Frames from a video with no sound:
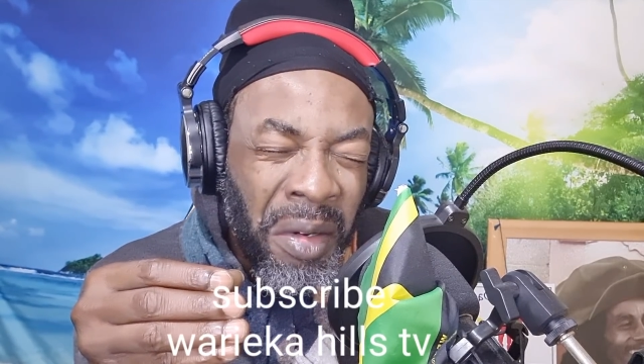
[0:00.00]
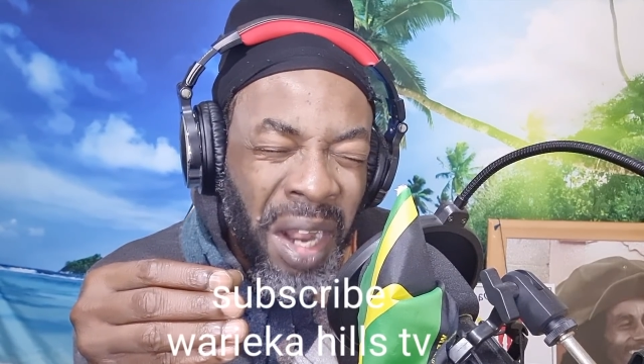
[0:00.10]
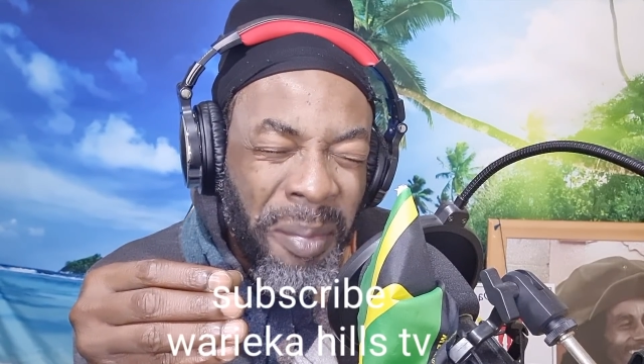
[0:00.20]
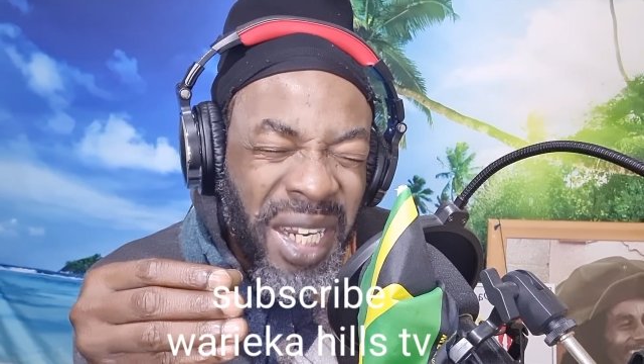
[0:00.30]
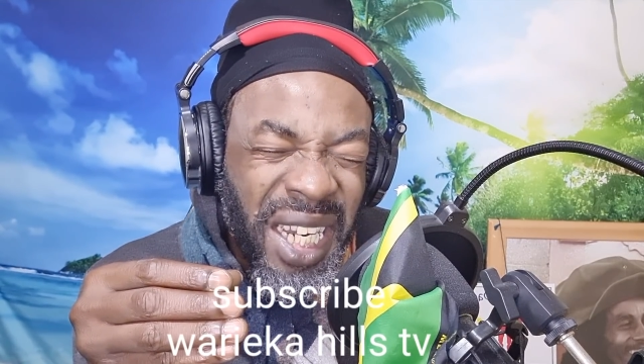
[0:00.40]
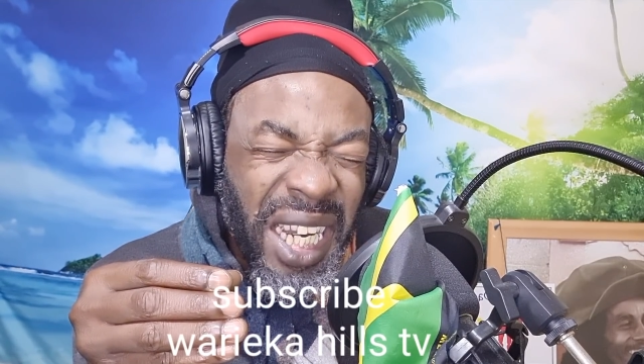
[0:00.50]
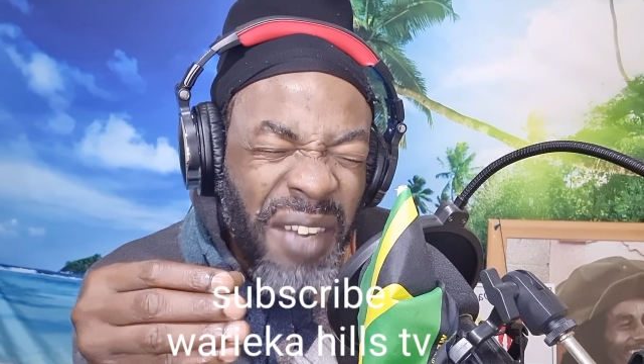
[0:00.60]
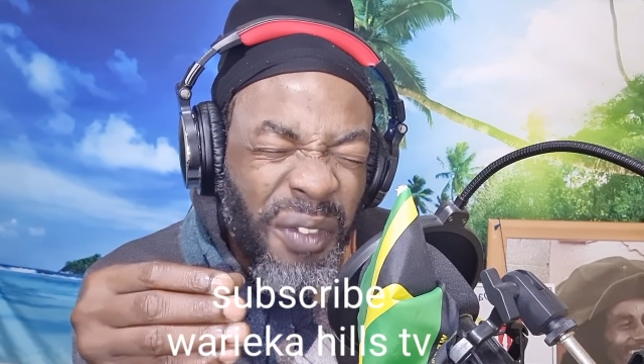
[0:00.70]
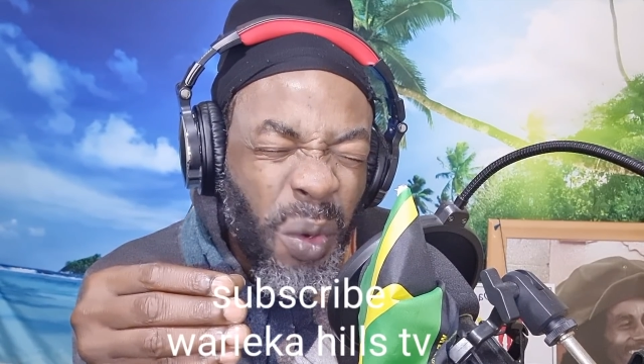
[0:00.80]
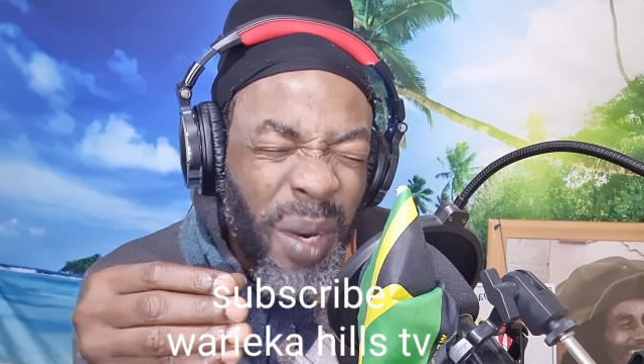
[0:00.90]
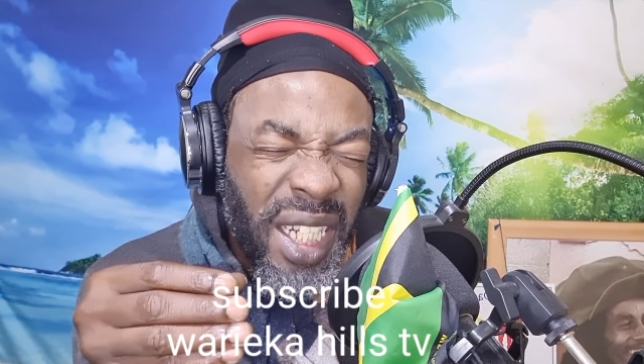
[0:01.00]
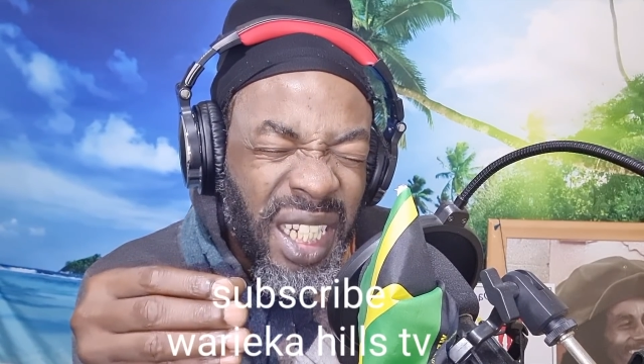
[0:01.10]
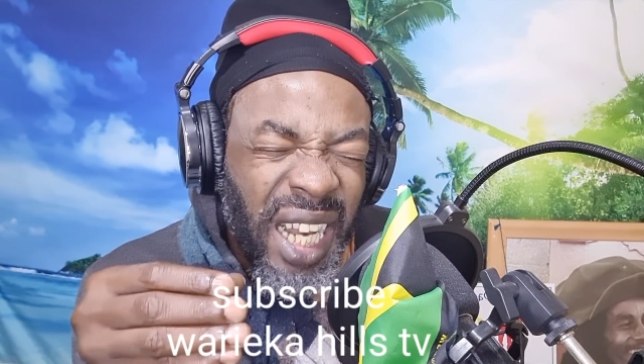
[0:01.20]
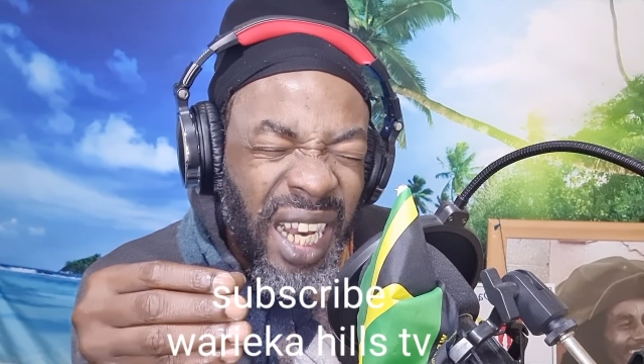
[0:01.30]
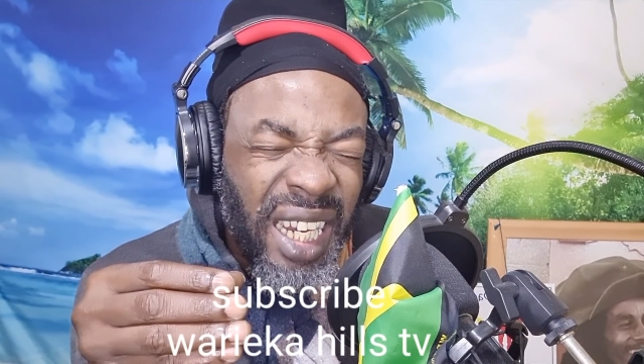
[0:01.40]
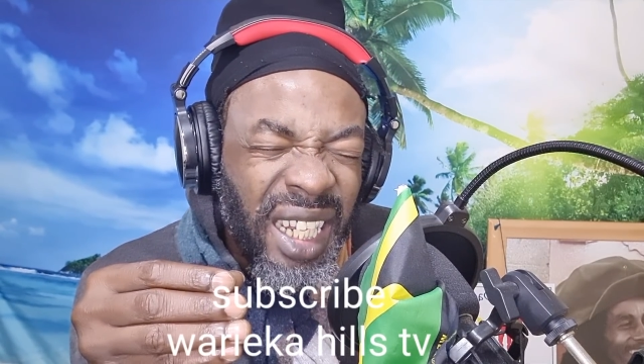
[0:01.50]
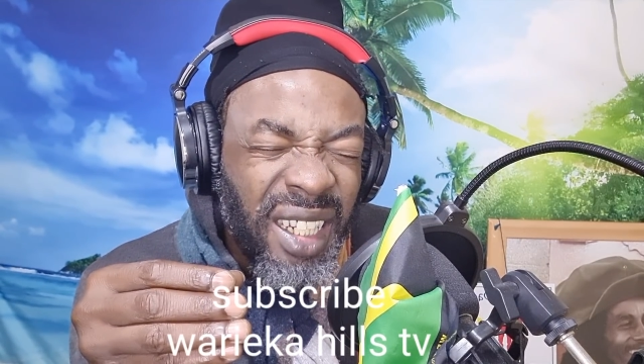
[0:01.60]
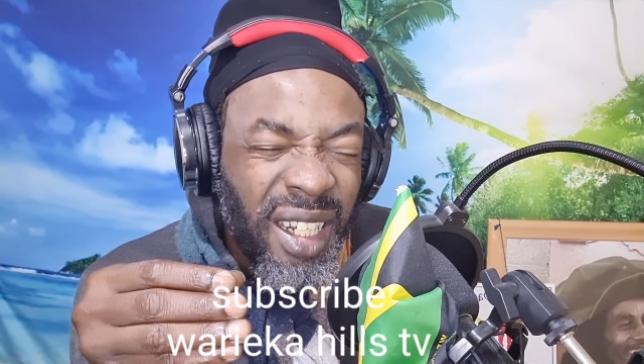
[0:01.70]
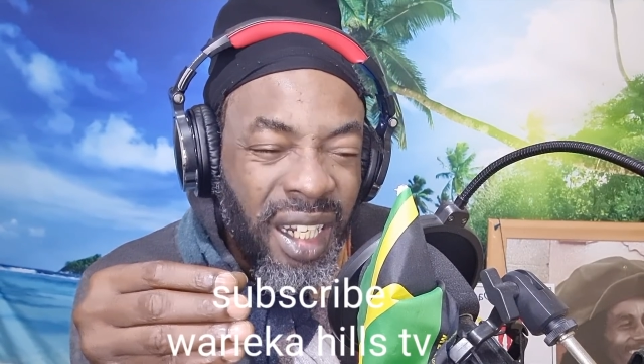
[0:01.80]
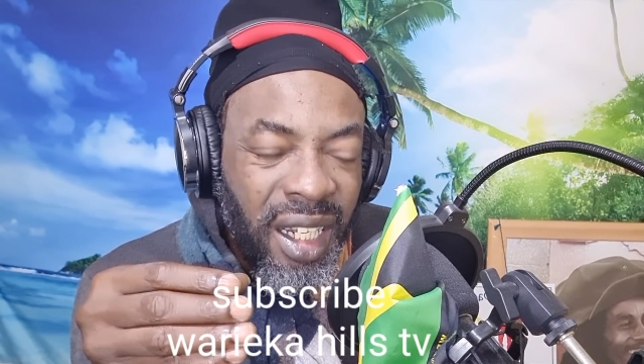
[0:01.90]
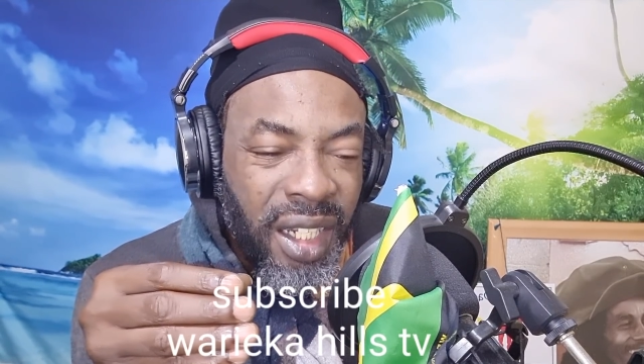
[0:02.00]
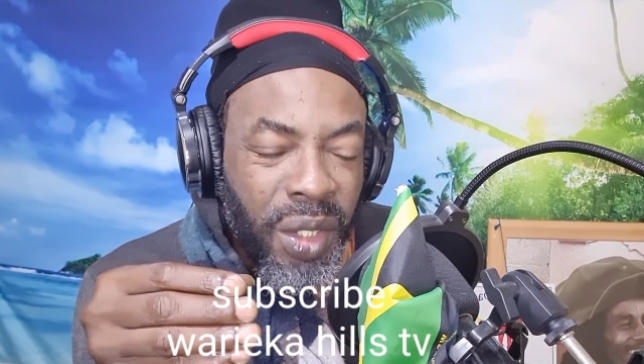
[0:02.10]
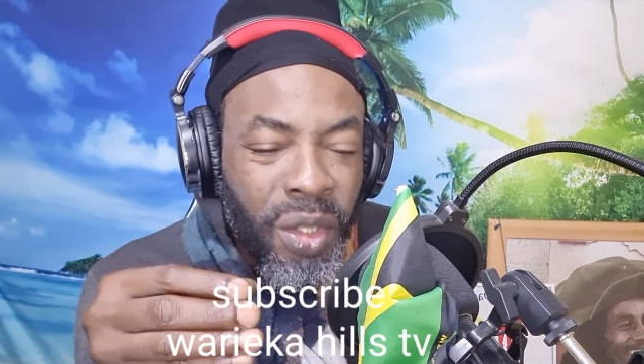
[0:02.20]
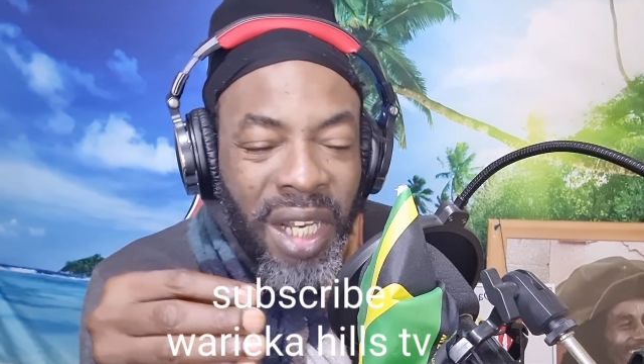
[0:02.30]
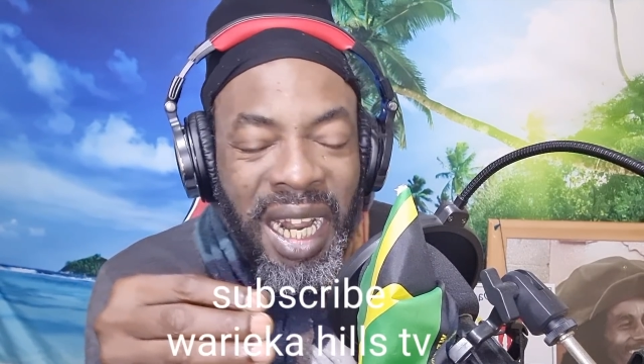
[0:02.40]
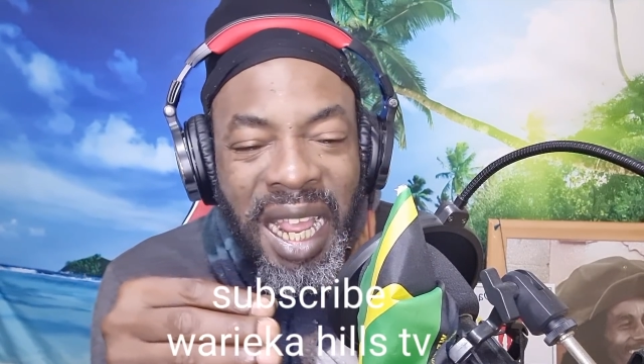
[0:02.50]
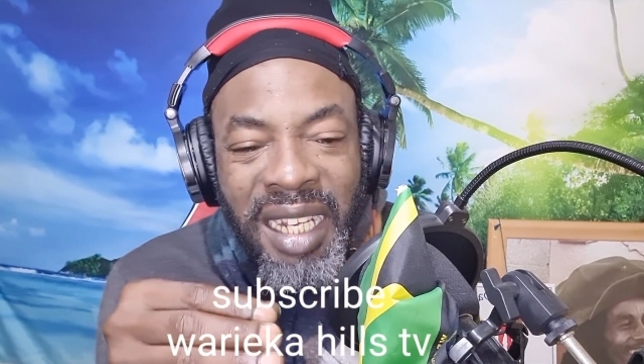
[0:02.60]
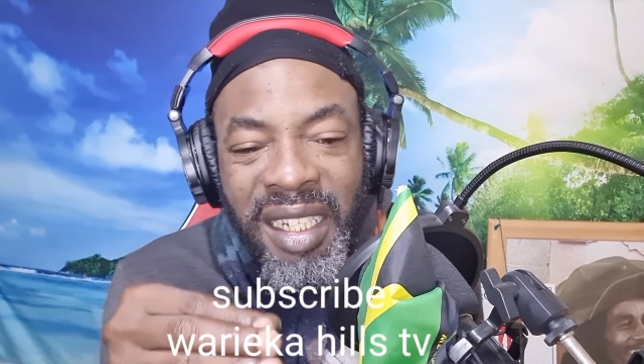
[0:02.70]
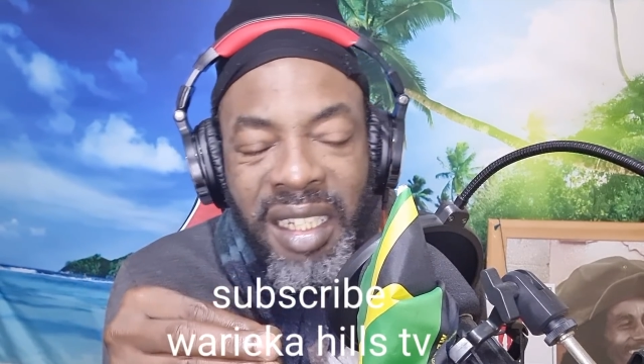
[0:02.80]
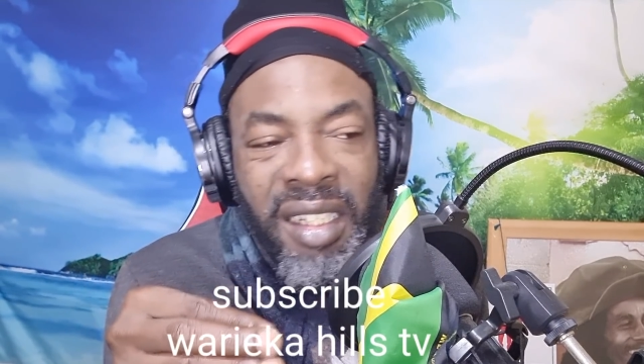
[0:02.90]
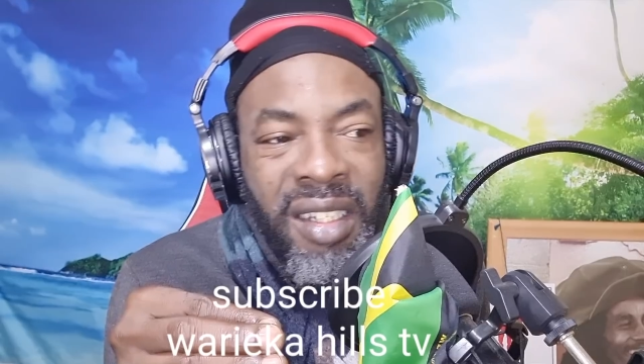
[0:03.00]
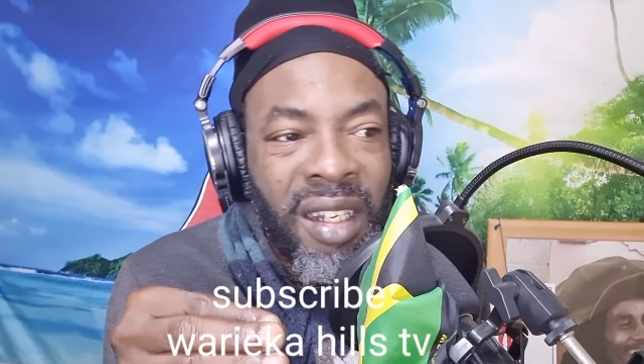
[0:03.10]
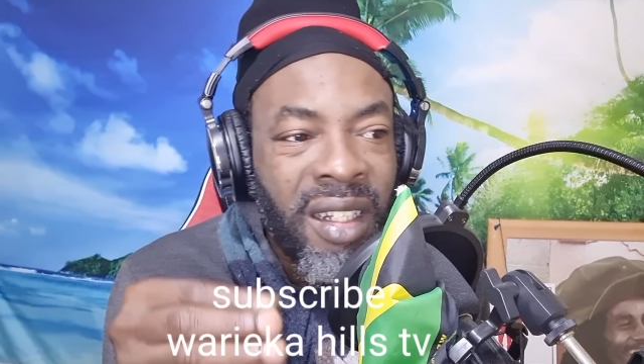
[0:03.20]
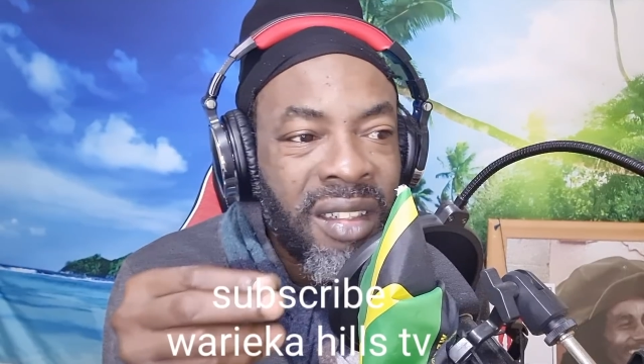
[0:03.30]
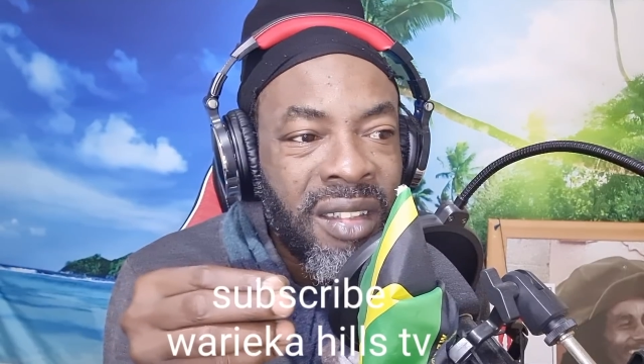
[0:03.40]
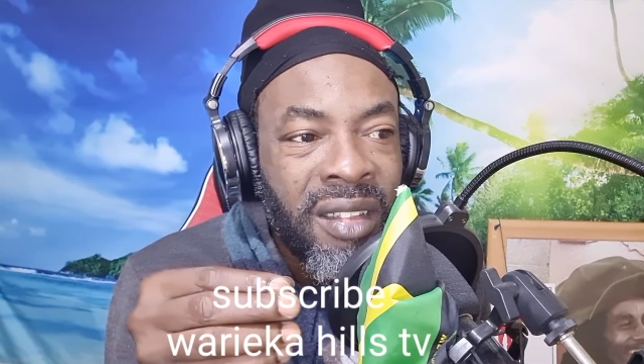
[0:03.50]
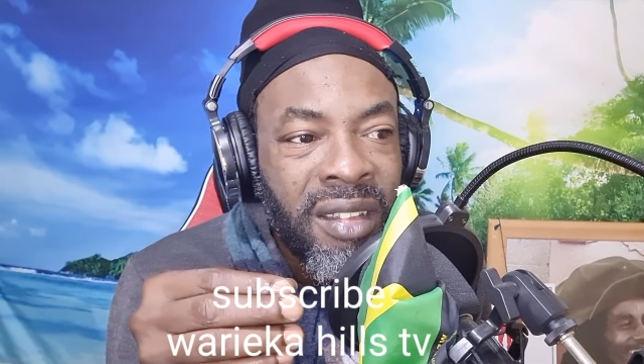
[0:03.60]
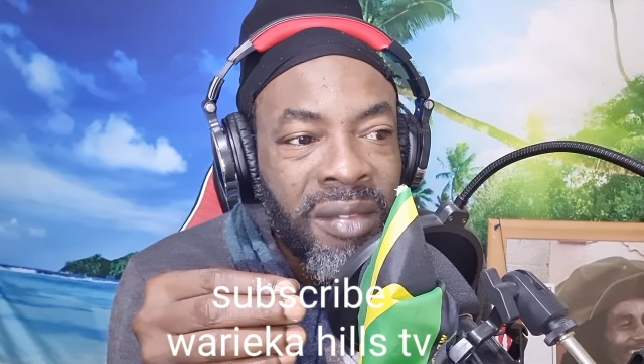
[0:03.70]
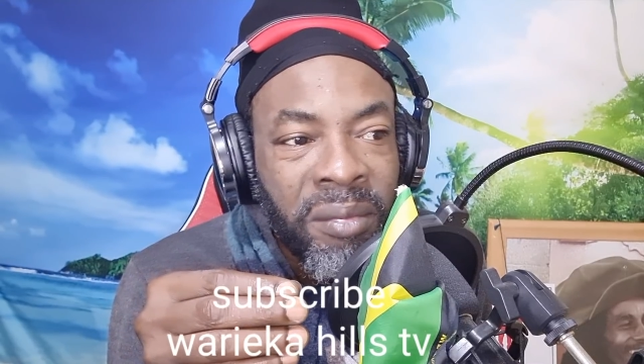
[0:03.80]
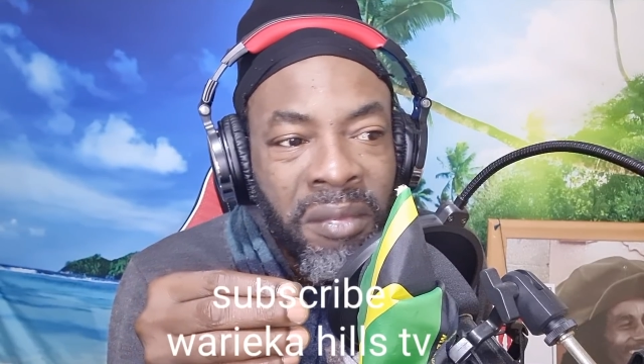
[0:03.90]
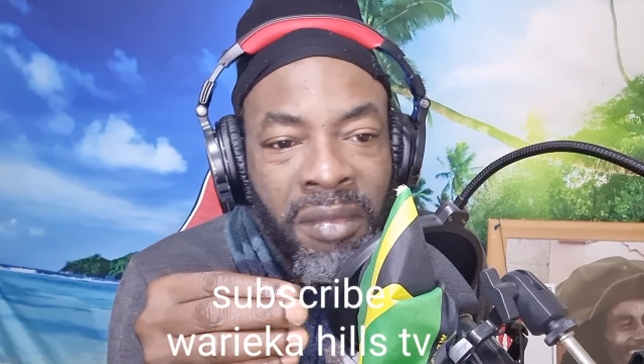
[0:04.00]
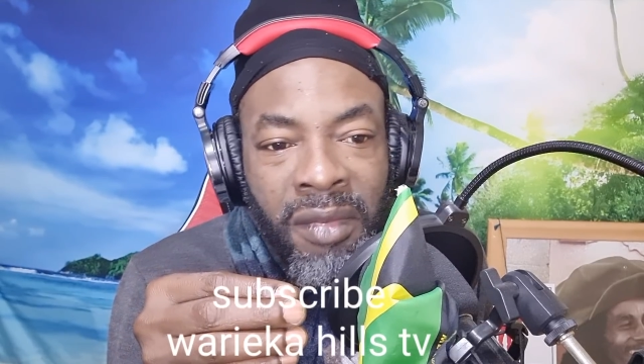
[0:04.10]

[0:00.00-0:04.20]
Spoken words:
would be influential in neutralizing certain